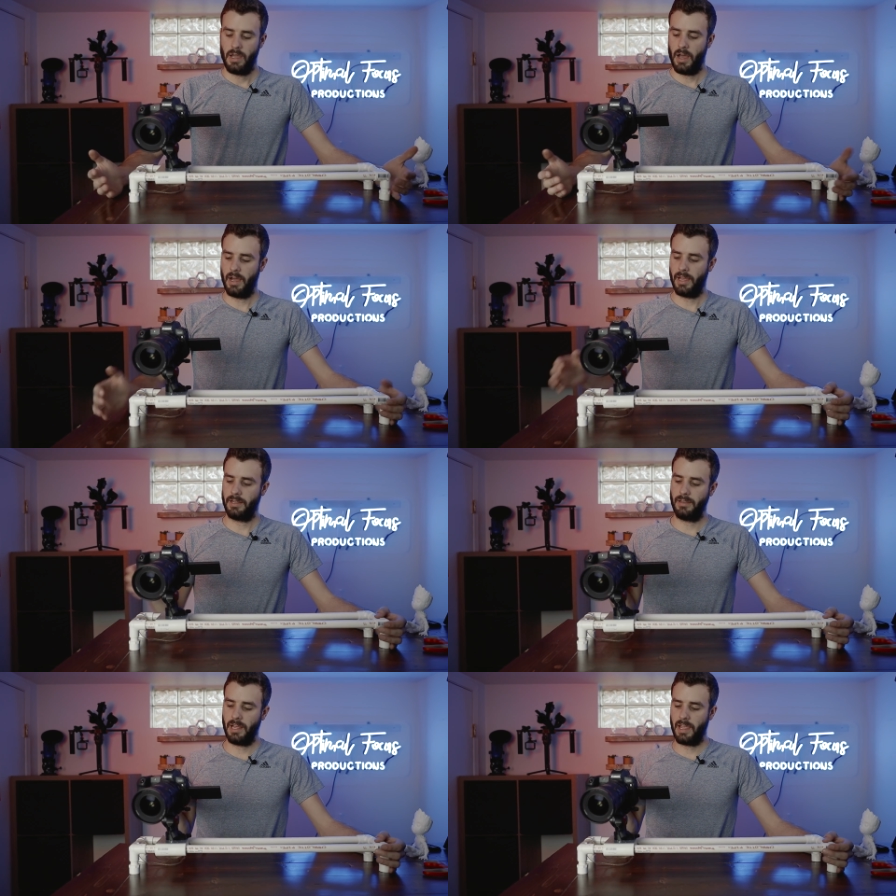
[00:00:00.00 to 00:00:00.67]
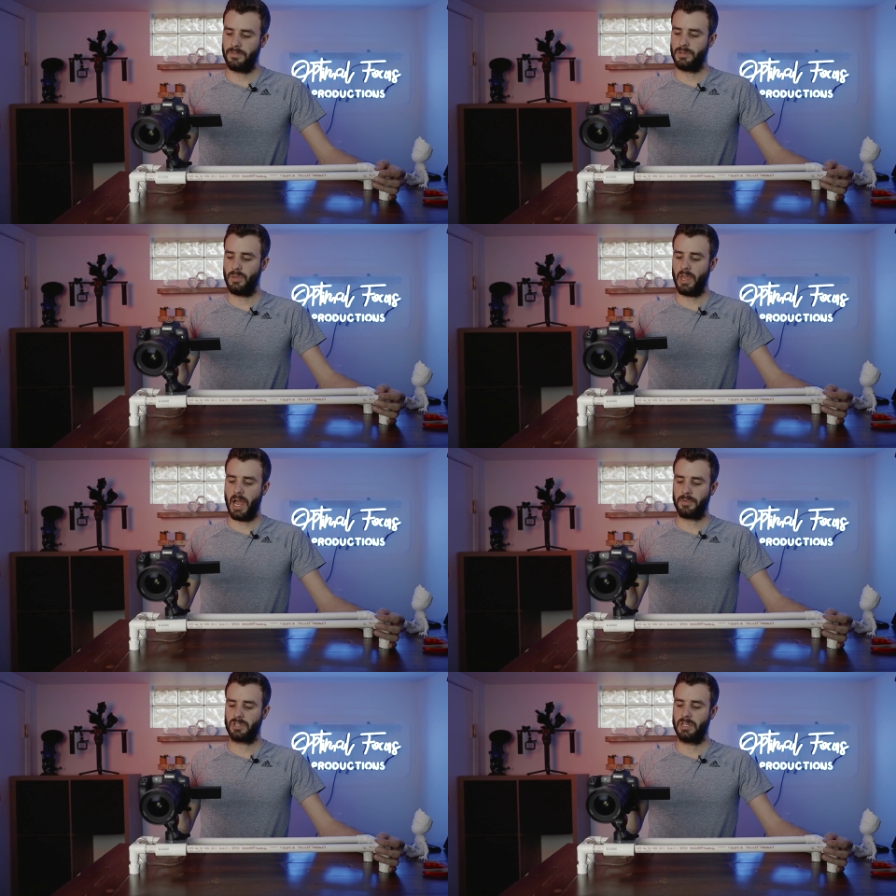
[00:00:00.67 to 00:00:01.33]
uh, it, it gives you the
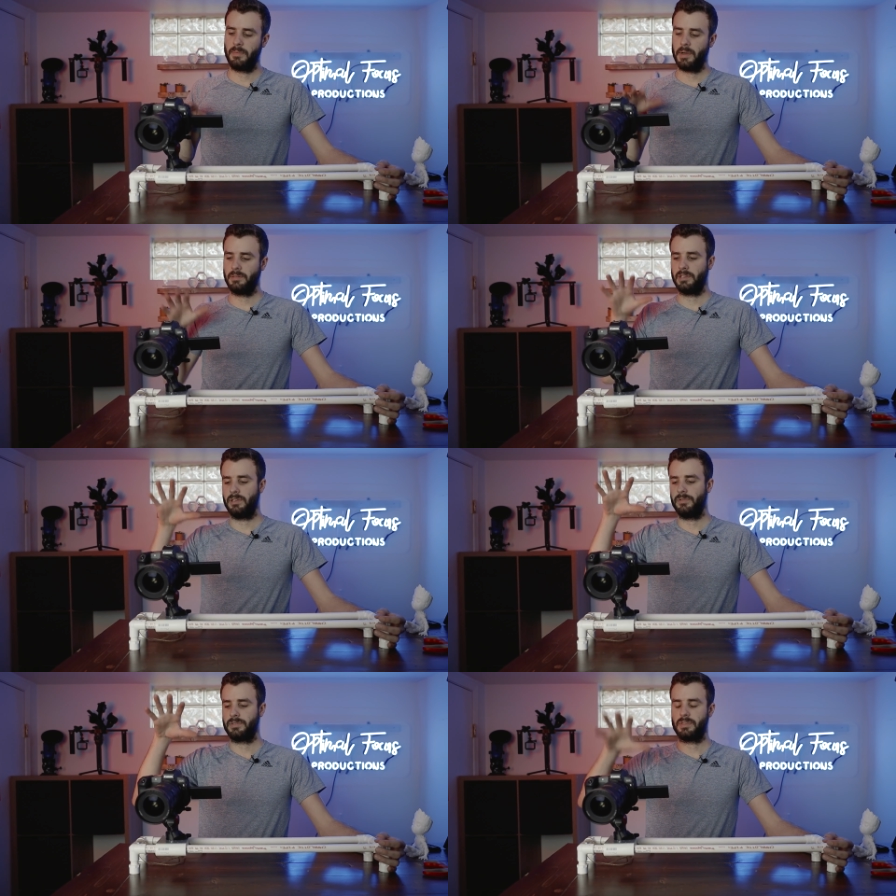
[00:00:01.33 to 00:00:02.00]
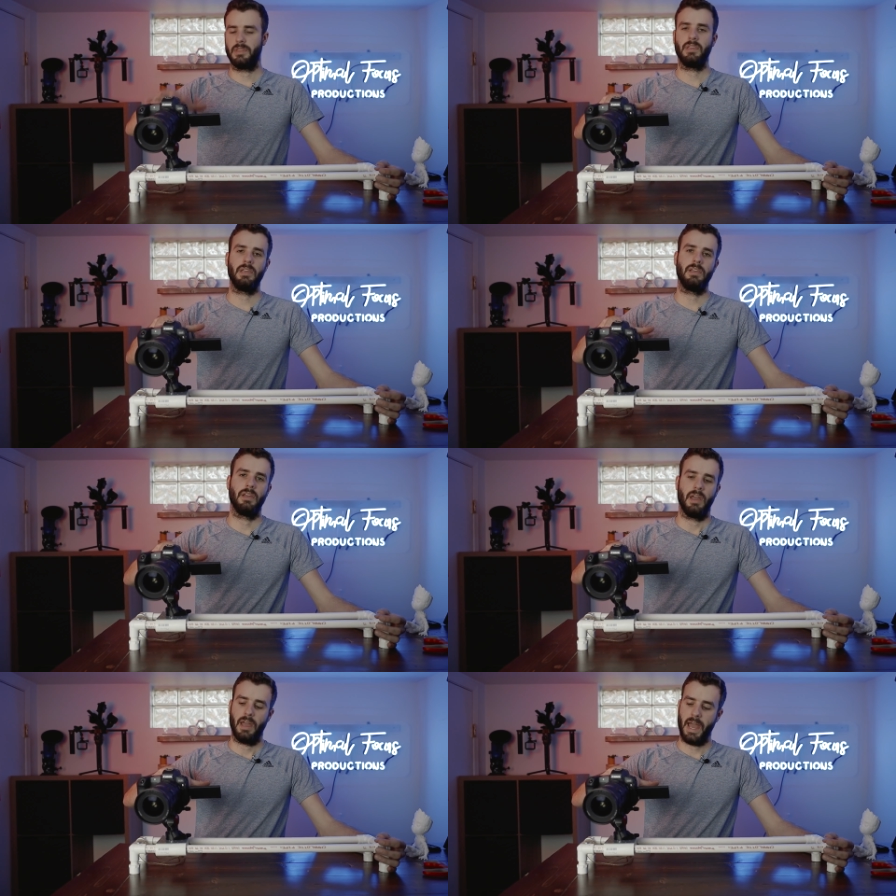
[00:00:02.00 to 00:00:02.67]
option to be able to use the
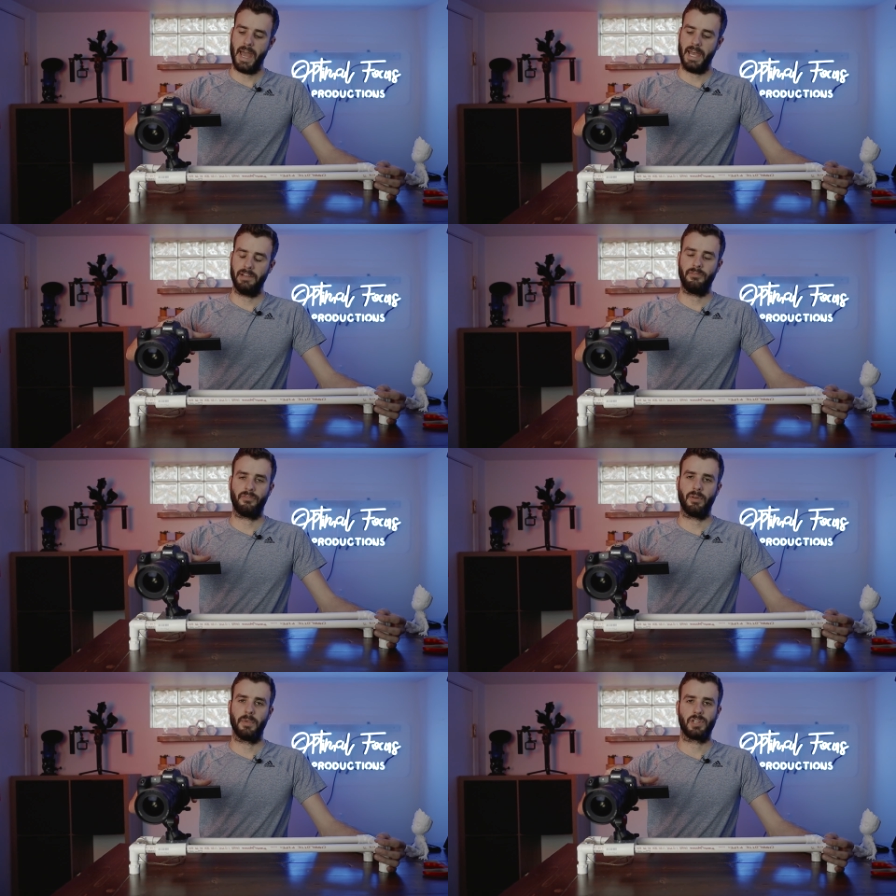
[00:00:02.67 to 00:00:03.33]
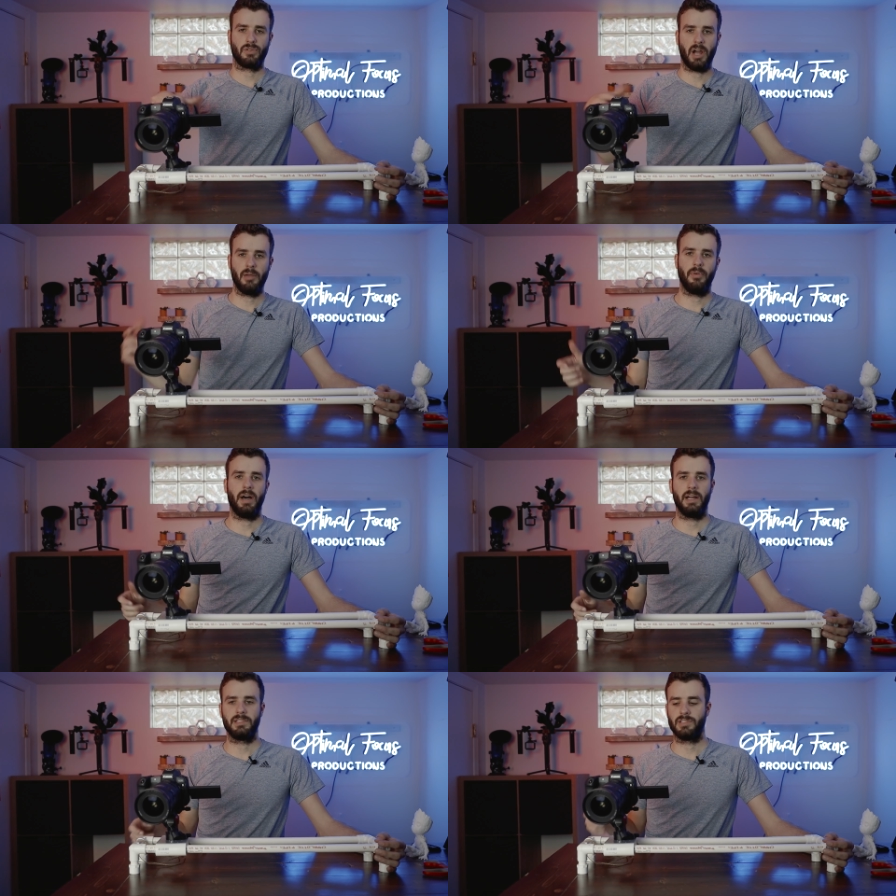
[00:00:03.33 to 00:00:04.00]
head from a
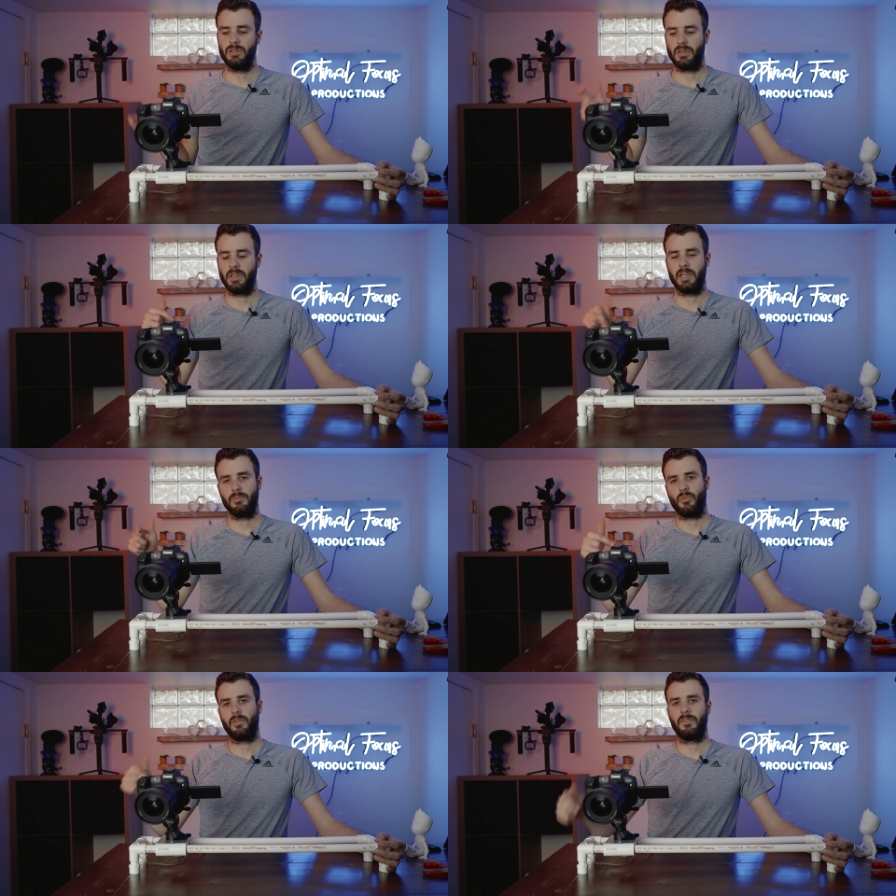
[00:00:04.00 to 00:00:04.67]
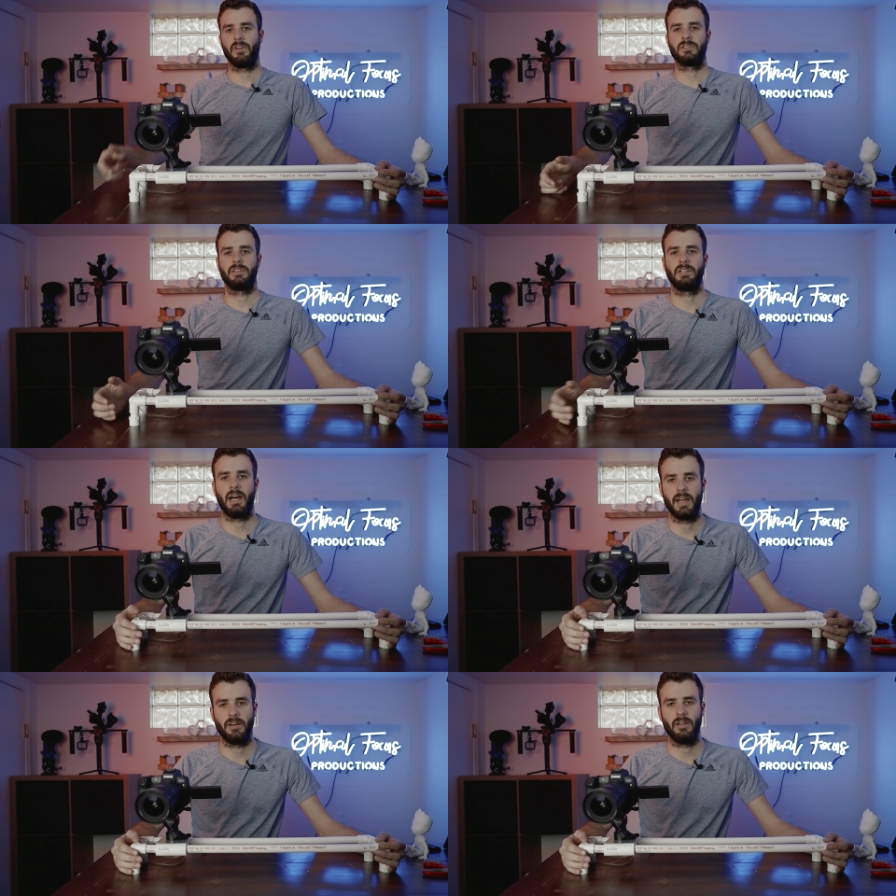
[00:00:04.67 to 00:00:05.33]
tripod so you can get more
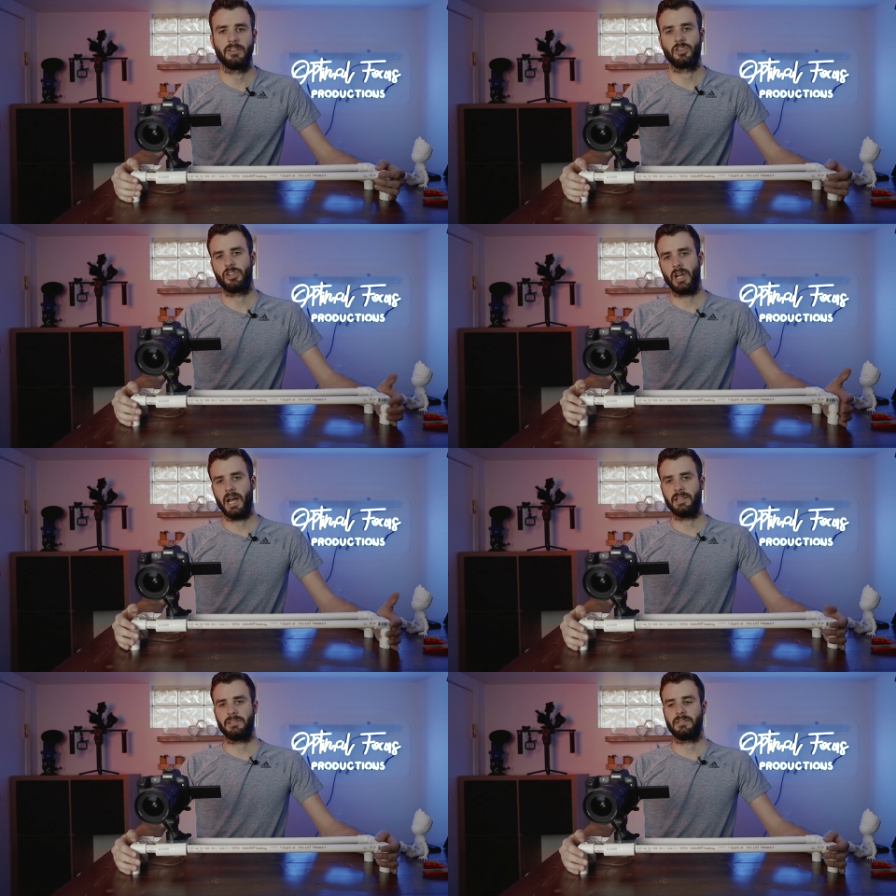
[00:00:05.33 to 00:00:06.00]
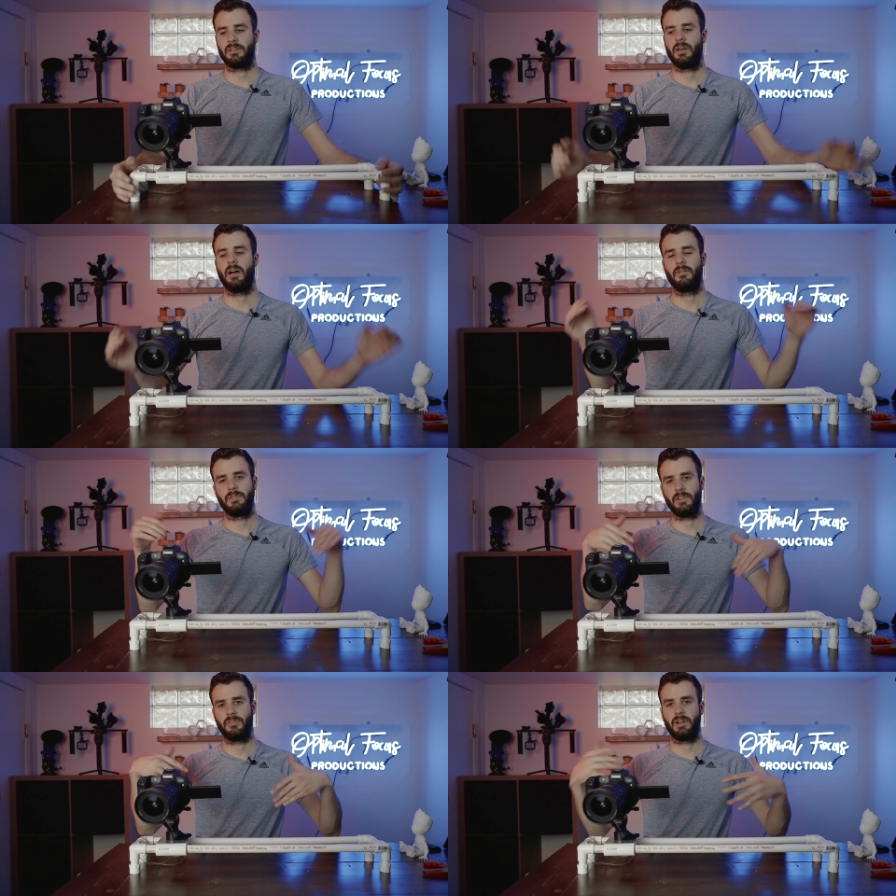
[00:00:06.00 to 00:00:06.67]
versatile shots, uh,
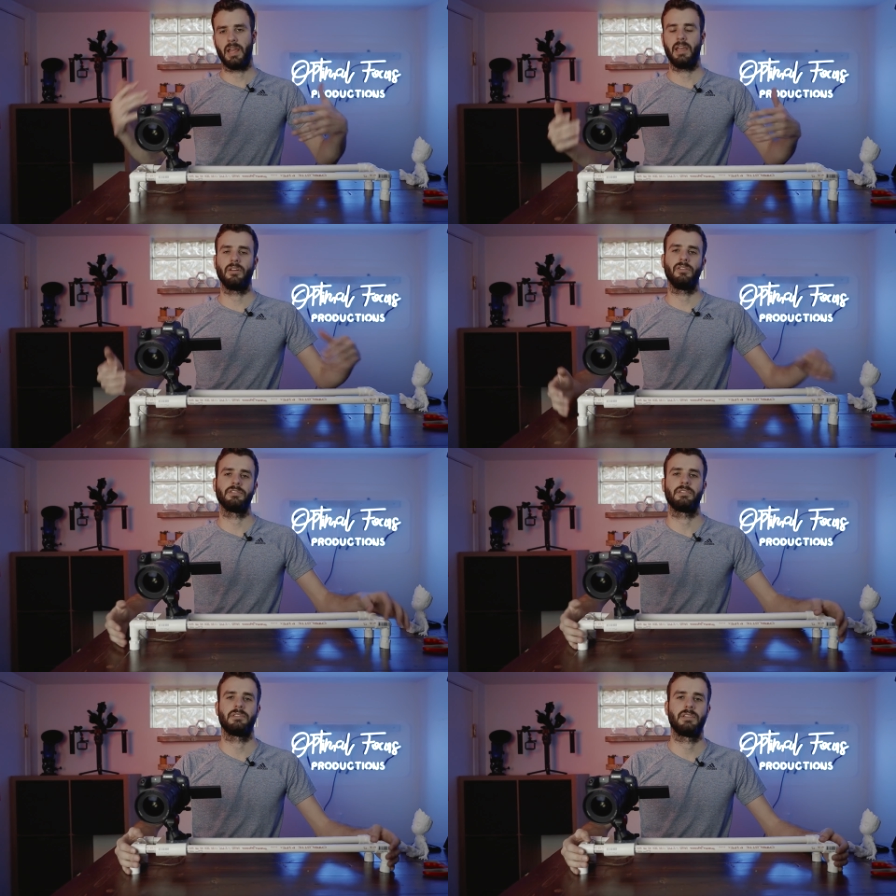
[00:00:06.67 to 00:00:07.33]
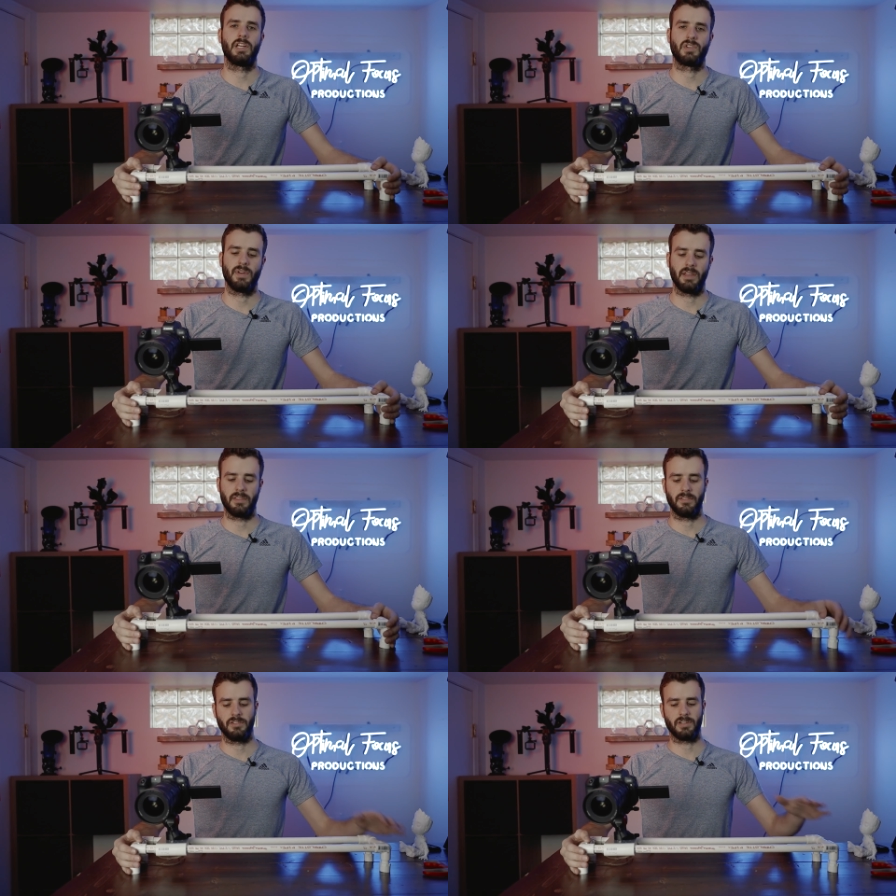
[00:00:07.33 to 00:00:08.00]
different angles and such,
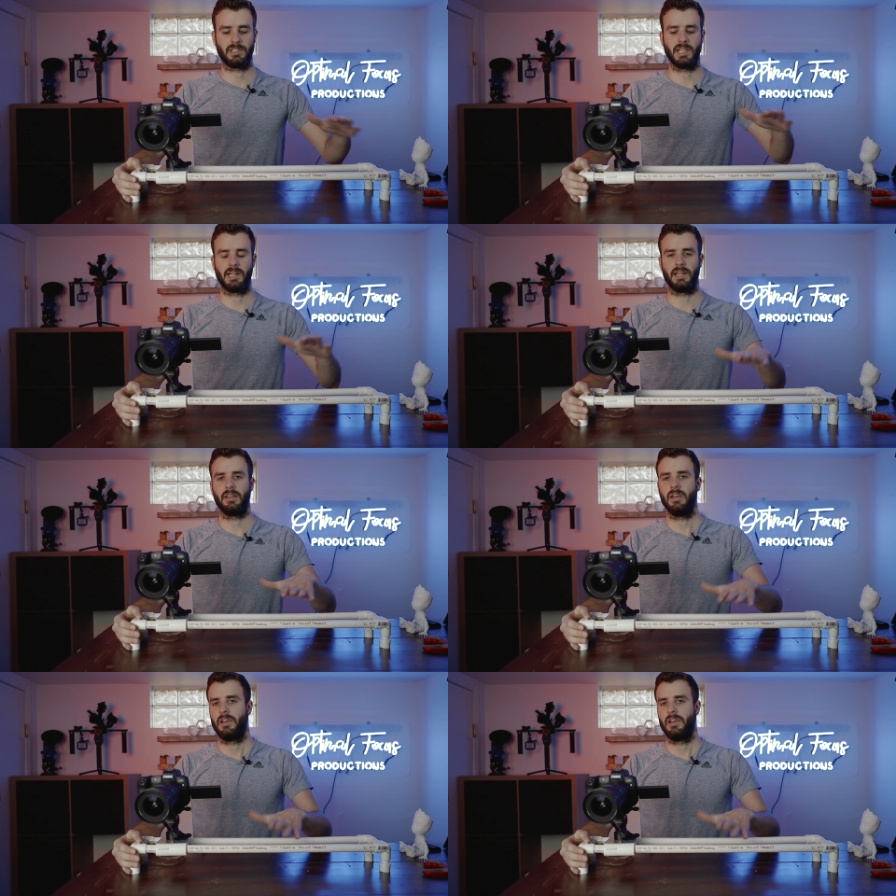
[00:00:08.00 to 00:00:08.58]
rather than just setting